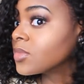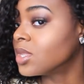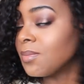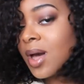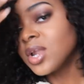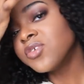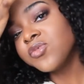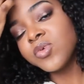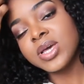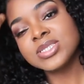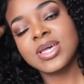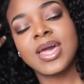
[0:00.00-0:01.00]
The amount of
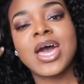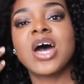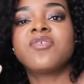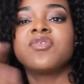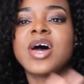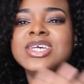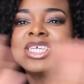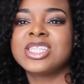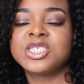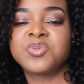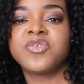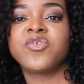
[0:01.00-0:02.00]
wigs I have, I
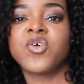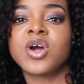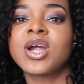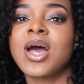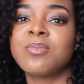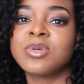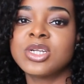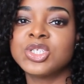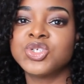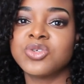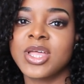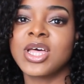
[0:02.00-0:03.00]
said this before, I'm gonna
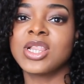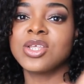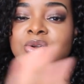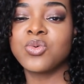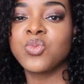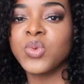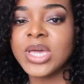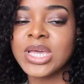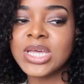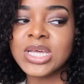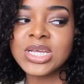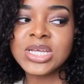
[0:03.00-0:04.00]
do like a little
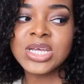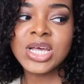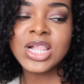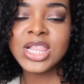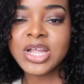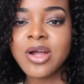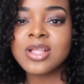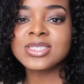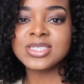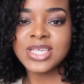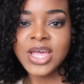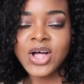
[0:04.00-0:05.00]
wig clear
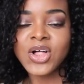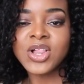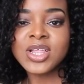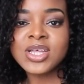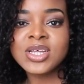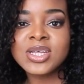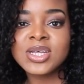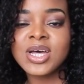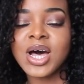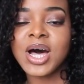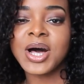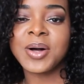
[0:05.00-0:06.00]
out sale.
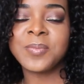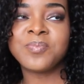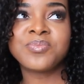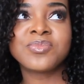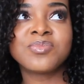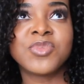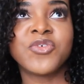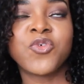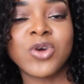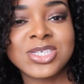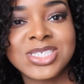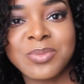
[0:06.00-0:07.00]
Um,
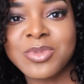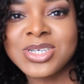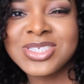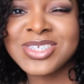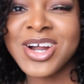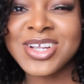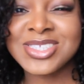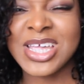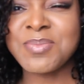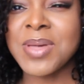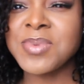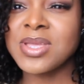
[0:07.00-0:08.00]
before summer starts,
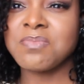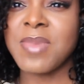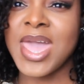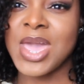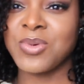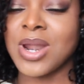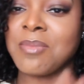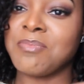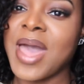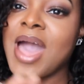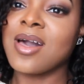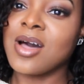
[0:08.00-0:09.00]
like maybe in May when I'm
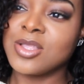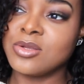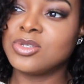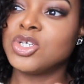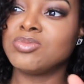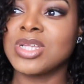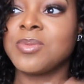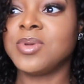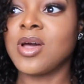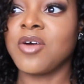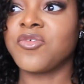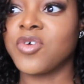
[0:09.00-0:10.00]
back on YouTube, so I'll be
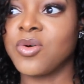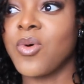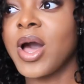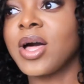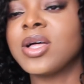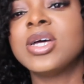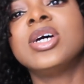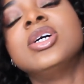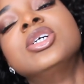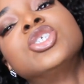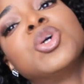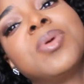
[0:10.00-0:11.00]
gone for a while,
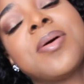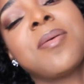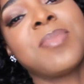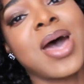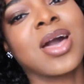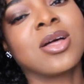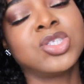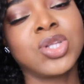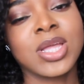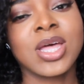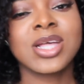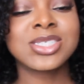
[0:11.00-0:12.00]
so maybe I'm back, I'll
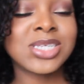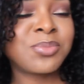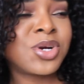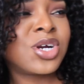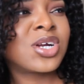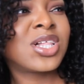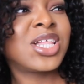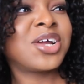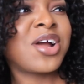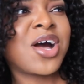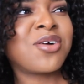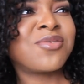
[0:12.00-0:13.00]
do like a summer
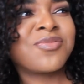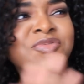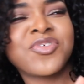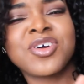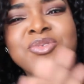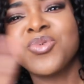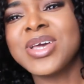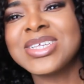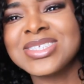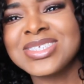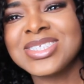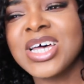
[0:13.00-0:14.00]
clear out for
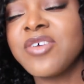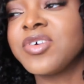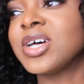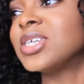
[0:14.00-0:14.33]
wigs and stuff,